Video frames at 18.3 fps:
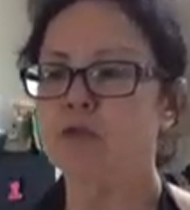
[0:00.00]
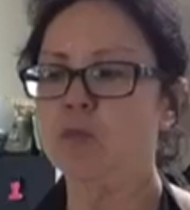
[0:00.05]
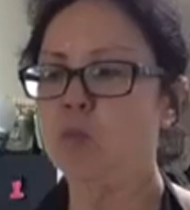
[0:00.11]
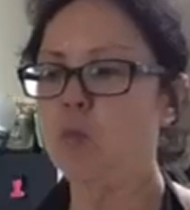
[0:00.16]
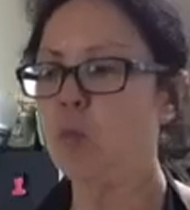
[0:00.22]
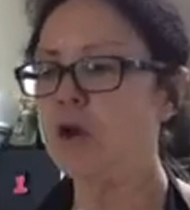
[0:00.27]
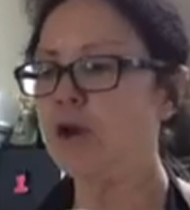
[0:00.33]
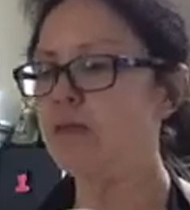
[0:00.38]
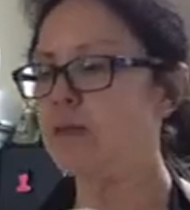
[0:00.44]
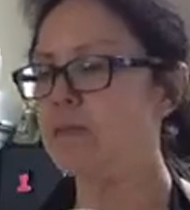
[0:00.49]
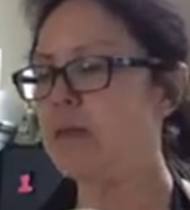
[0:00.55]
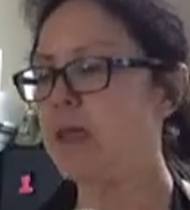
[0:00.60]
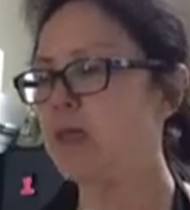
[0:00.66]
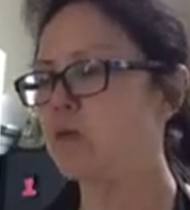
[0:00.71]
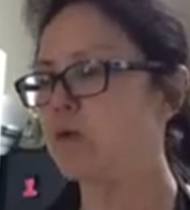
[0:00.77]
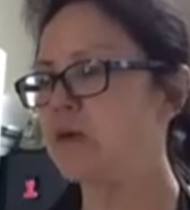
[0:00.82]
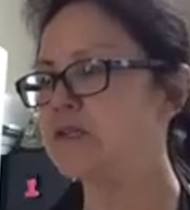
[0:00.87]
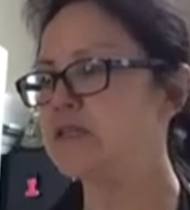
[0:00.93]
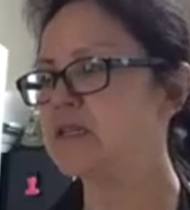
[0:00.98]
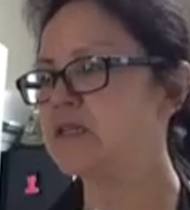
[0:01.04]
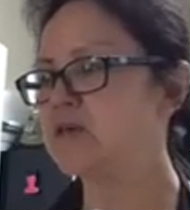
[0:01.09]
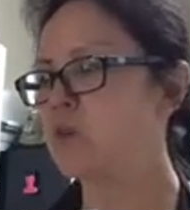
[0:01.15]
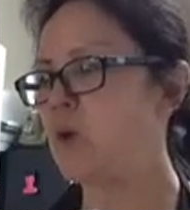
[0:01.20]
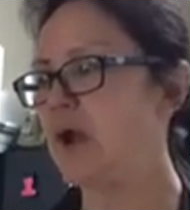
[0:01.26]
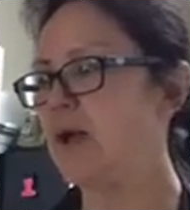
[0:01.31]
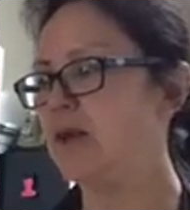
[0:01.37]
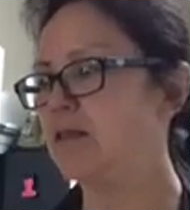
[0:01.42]
one of the main reasons
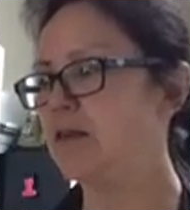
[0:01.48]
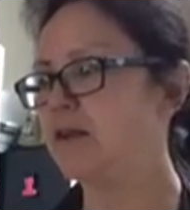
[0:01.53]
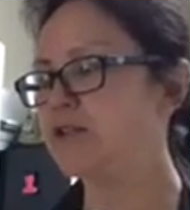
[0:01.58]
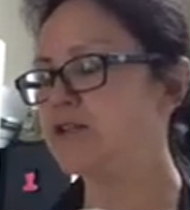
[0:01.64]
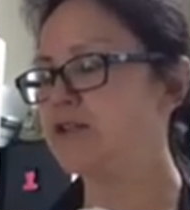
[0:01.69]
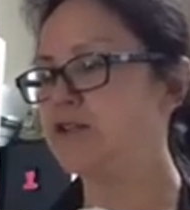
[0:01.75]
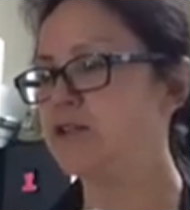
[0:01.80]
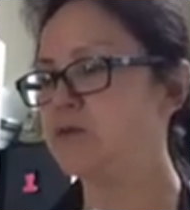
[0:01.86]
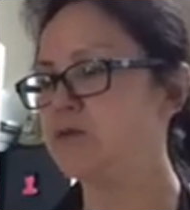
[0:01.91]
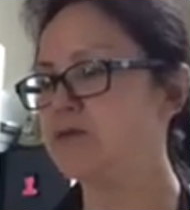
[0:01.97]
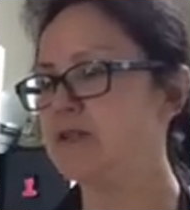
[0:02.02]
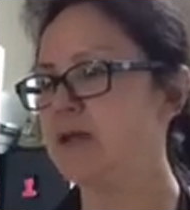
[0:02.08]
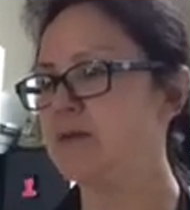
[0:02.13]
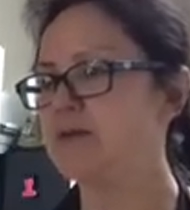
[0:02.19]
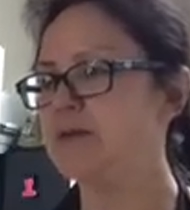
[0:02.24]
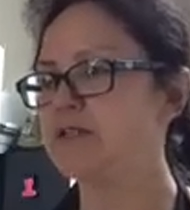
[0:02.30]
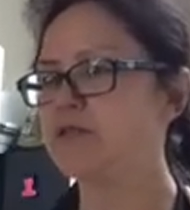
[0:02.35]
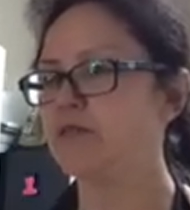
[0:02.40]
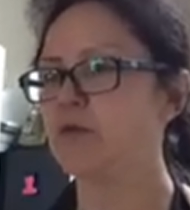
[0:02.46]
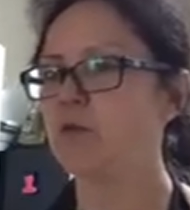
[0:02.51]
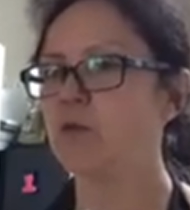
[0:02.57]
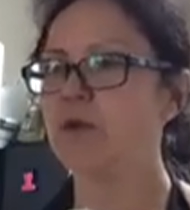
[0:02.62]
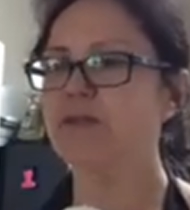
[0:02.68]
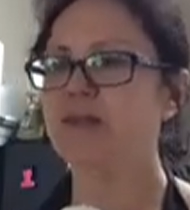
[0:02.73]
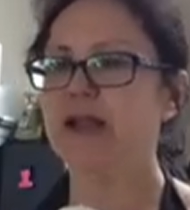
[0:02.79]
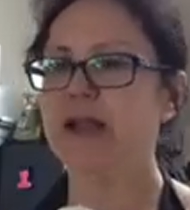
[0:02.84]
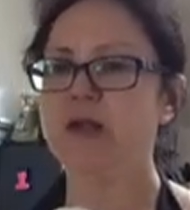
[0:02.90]
why I like to use them is, for
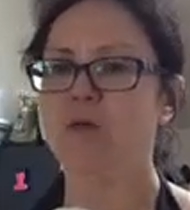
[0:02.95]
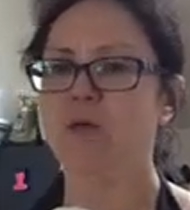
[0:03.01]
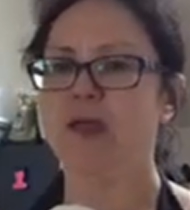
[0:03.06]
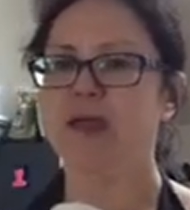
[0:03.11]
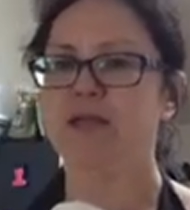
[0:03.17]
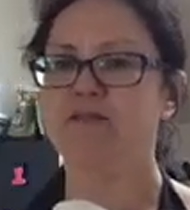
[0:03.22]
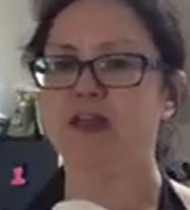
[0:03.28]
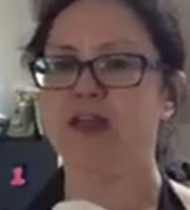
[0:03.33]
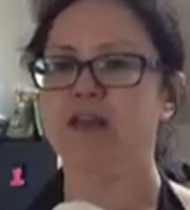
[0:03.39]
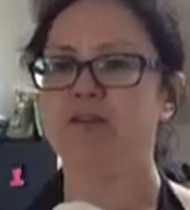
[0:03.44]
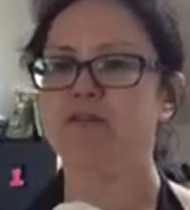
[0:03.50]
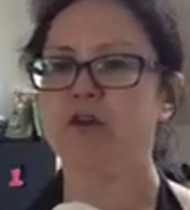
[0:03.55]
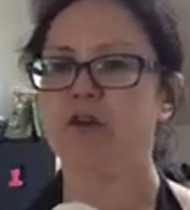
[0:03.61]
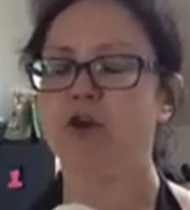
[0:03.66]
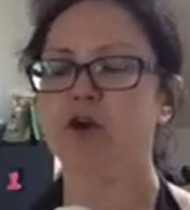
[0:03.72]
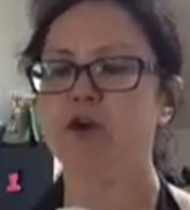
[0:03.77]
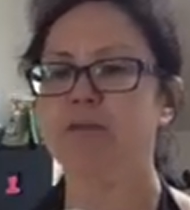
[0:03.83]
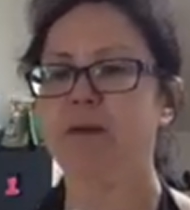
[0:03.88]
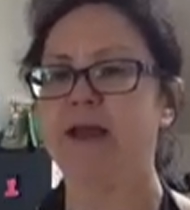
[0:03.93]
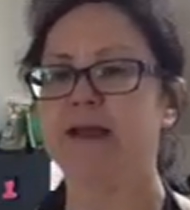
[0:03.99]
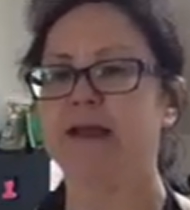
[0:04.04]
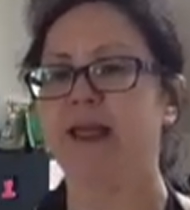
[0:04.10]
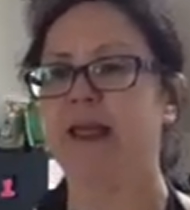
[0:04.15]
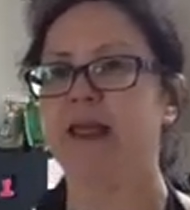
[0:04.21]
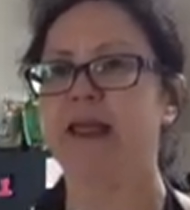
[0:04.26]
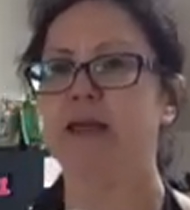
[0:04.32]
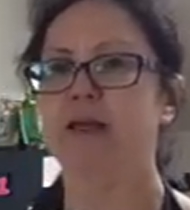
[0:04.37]
one, that I don't have to have the herb on
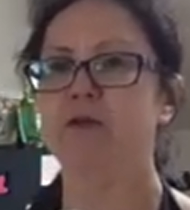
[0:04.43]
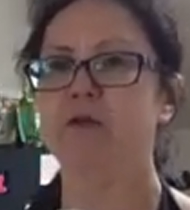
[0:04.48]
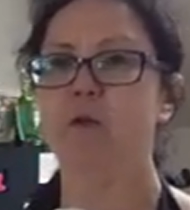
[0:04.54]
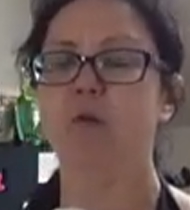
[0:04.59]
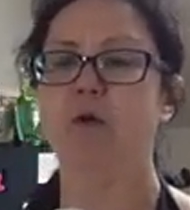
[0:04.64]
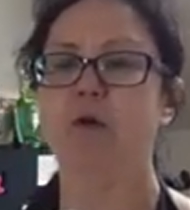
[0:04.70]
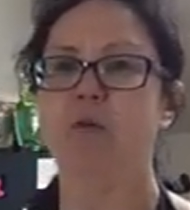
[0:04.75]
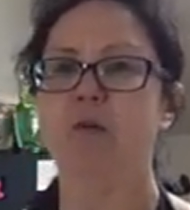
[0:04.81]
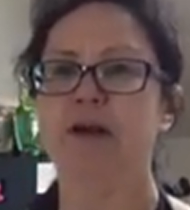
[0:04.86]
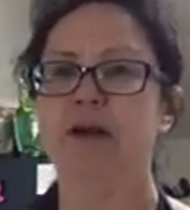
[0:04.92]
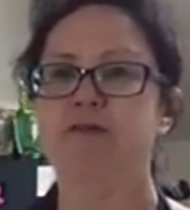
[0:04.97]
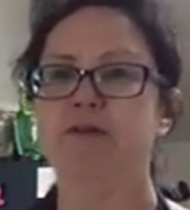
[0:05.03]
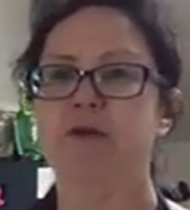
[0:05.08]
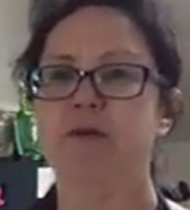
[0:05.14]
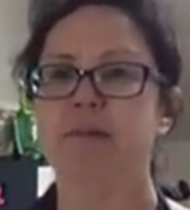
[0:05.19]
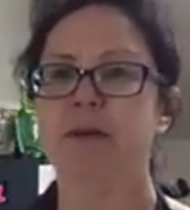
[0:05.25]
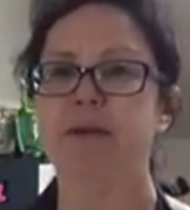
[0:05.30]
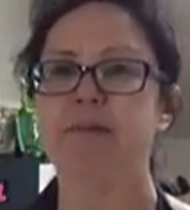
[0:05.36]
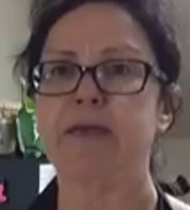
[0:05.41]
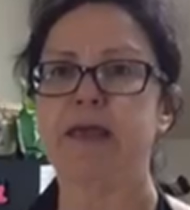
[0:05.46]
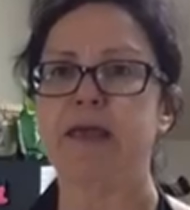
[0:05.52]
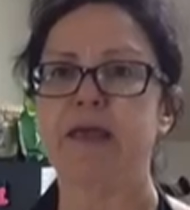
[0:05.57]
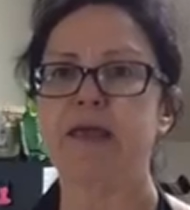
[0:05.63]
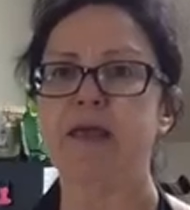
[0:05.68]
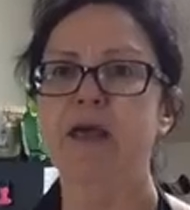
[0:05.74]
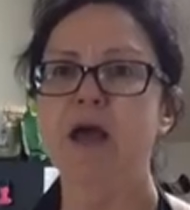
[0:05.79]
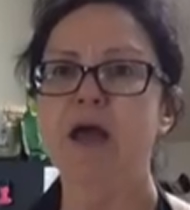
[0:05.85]
hand or whatever it may
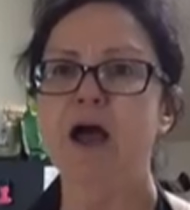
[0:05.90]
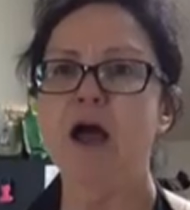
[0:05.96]
be.